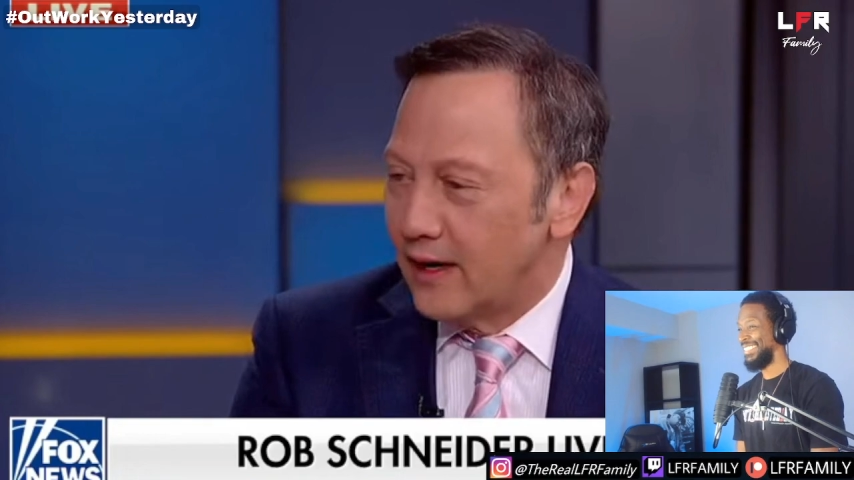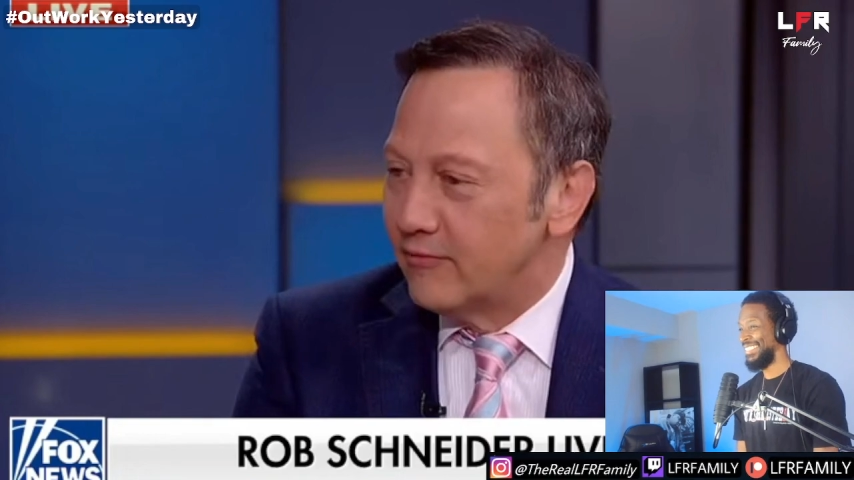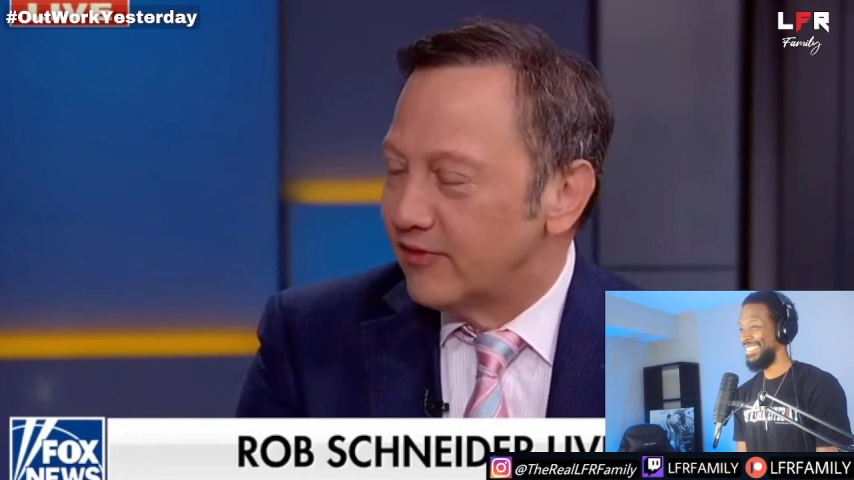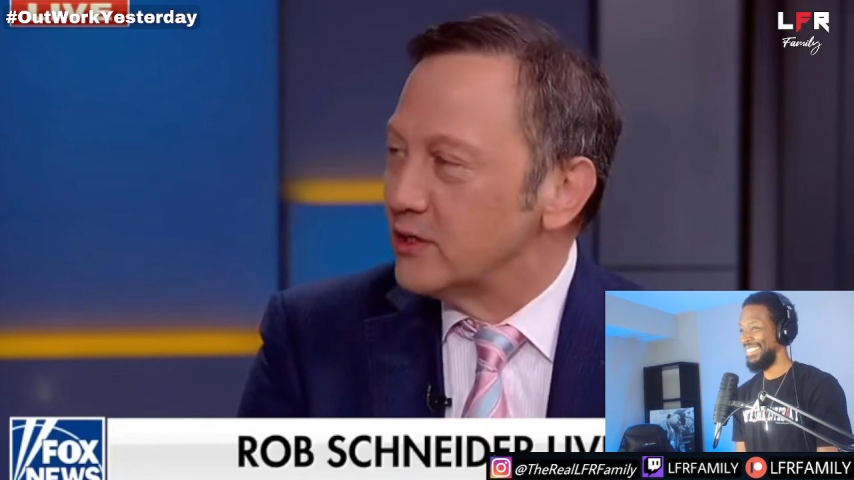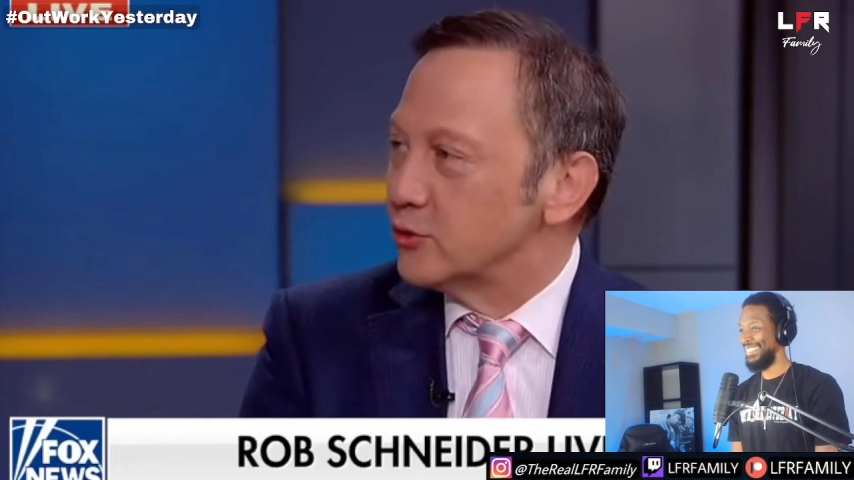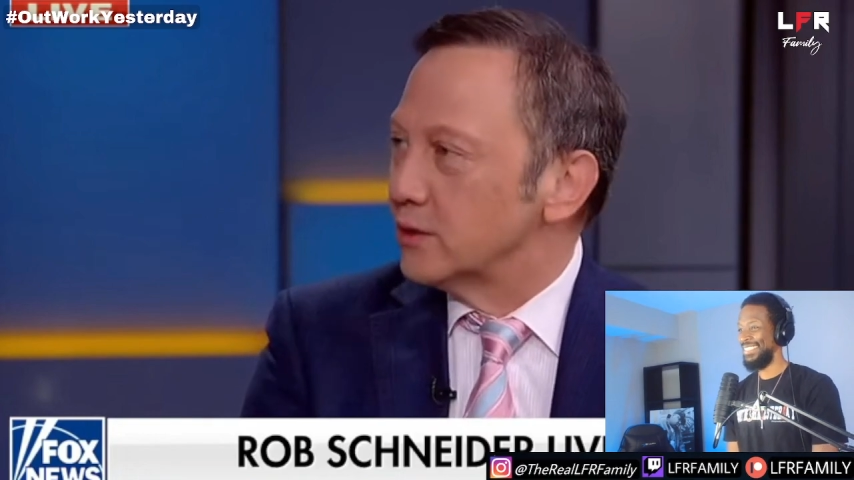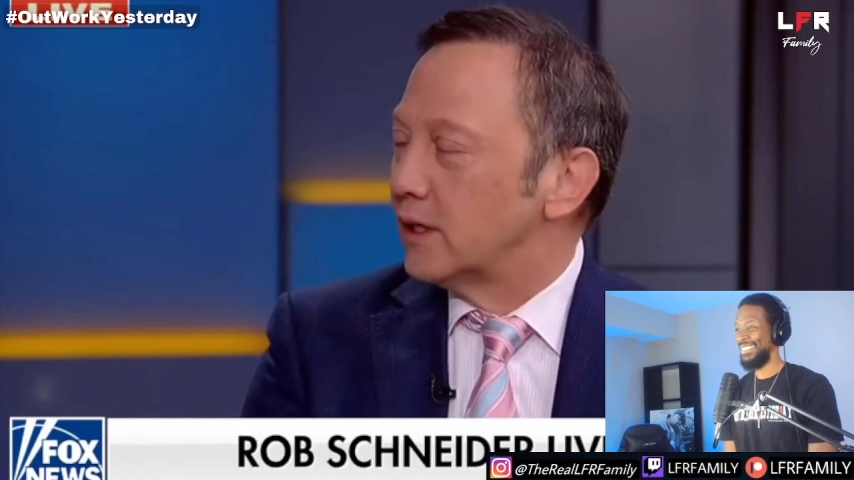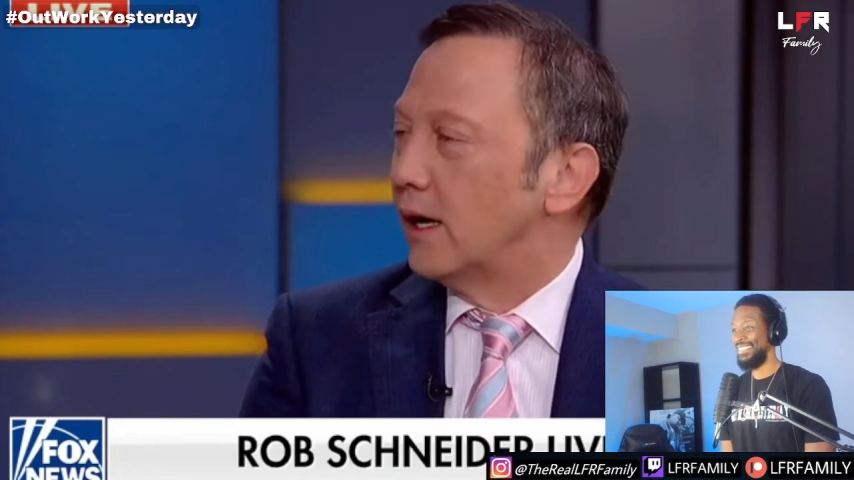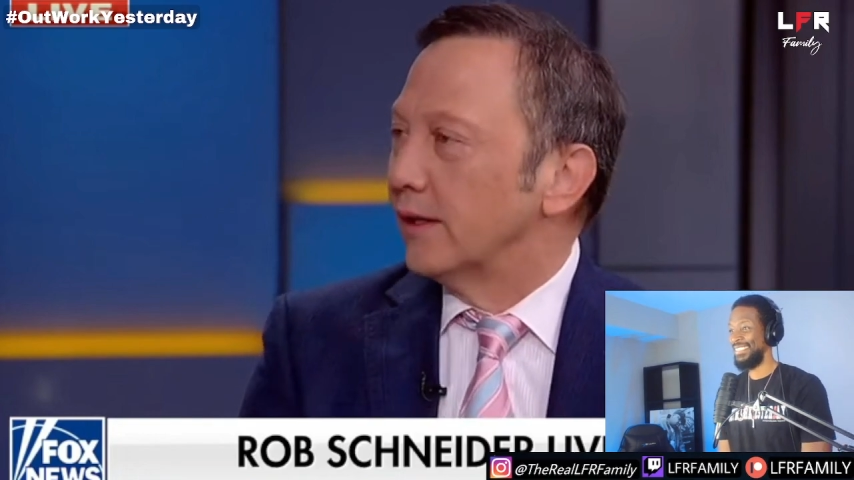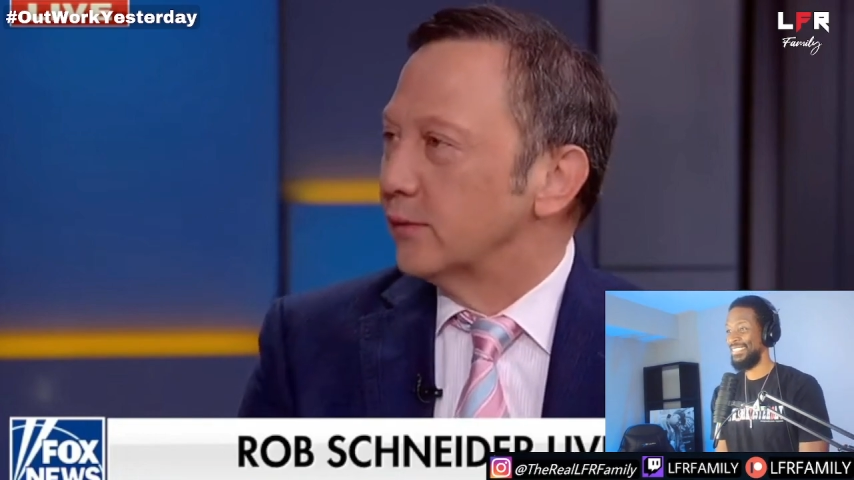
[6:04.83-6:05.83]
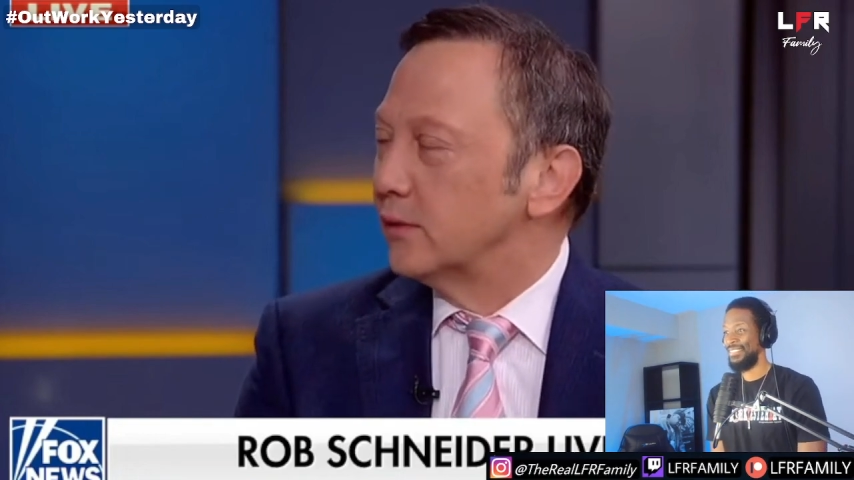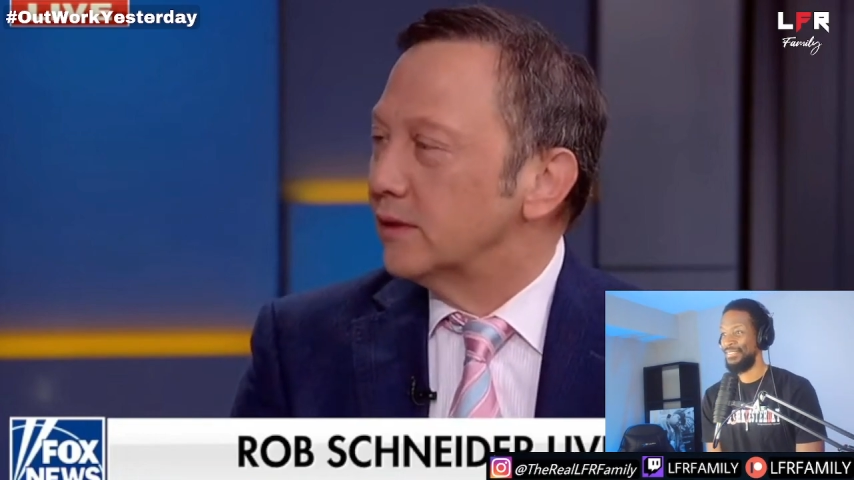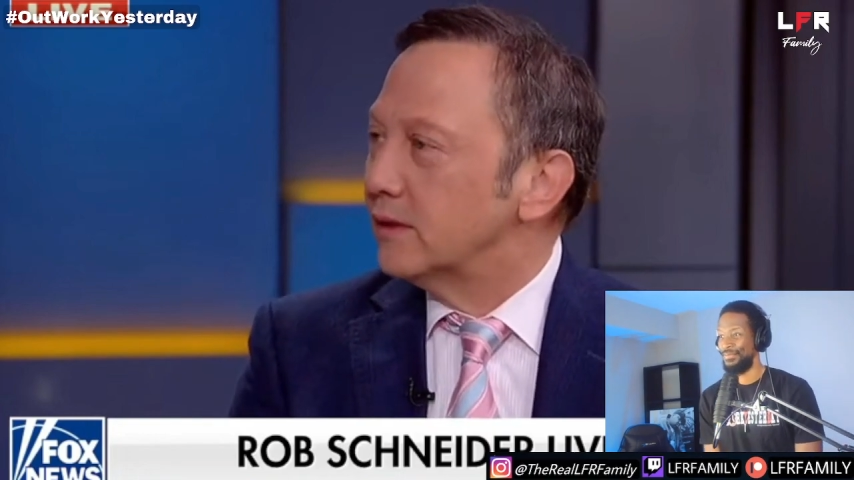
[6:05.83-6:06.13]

that I'm friends with in Hollywood,